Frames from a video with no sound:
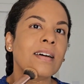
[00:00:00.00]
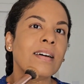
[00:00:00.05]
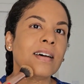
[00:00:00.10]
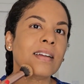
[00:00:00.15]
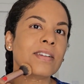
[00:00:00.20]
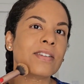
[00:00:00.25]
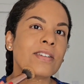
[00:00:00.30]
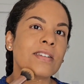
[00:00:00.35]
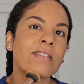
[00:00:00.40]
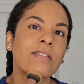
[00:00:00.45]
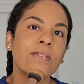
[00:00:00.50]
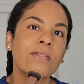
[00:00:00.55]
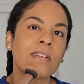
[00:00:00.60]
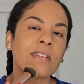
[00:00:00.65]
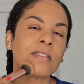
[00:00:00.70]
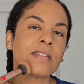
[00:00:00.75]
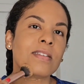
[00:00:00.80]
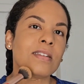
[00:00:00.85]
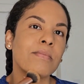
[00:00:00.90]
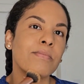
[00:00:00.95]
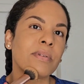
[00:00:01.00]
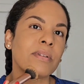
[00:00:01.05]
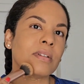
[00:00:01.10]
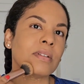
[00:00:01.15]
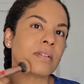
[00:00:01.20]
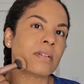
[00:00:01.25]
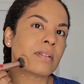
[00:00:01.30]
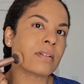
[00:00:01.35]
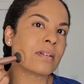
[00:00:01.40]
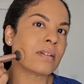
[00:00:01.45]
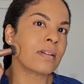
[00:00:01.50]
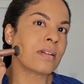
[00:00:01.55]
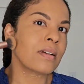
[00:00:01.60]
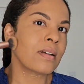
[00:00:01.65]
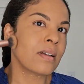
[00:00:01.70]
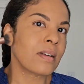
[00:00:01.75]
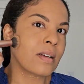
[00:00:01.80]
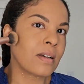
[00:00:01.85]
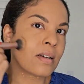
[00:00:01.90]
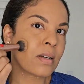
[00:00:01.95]
and you're just going to stipple.
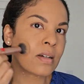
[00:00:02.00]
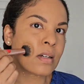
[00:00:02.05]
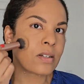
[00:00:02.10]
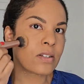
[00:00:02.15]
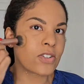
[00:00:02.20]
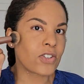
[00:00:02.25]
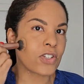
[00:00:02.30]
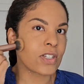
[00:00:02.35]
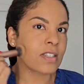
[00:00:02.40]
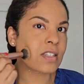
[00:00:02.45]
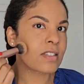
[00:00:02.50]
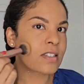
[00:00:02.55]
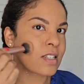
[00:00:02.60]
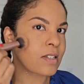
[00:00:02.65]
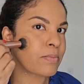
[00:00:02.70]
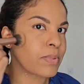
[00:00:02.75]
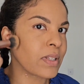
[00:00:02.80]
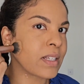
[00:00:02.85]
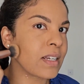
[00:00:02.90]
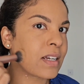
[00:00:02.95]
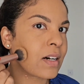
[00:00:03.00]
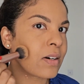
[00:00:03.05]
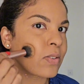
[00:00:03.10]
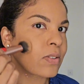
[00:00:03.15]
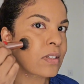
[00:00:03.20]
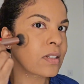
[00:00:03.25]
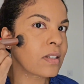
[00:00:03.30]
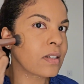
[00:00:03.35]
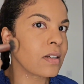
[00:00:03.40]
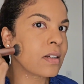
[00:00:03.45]
Just stipple it out.